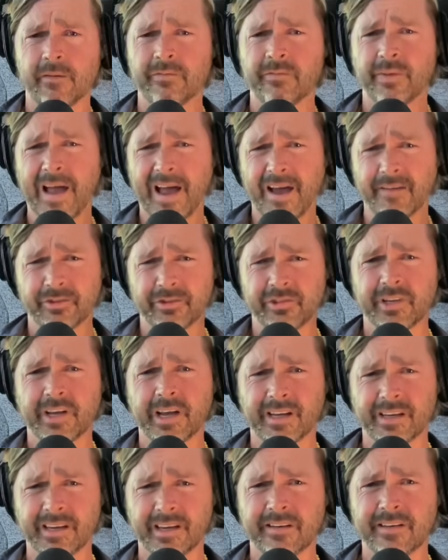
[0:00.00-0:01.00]
after she
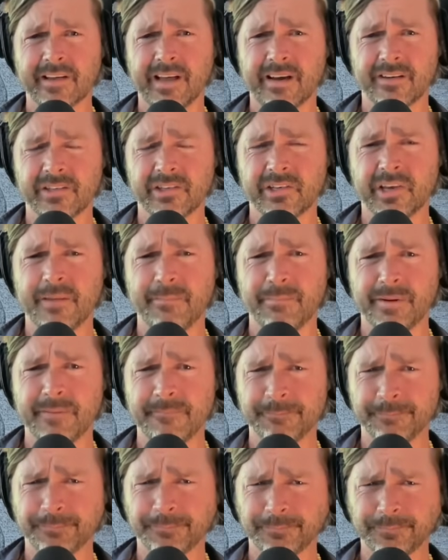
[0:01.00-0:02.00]
got kicked out of Chapin.
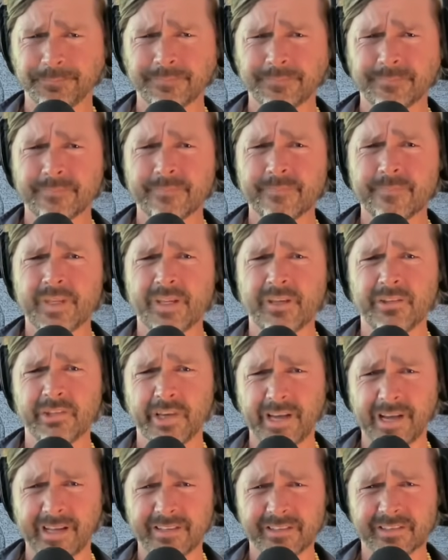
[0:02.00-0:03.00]
She
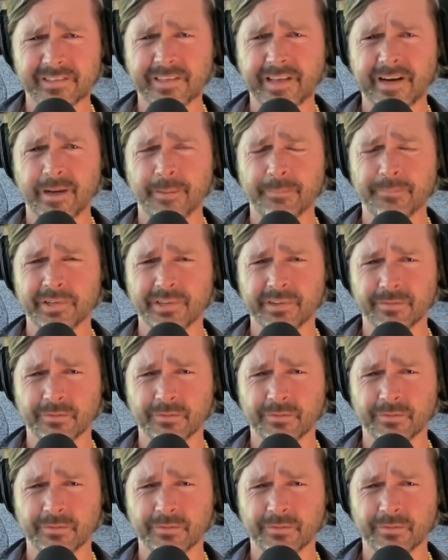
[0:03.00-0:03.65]
got sent up to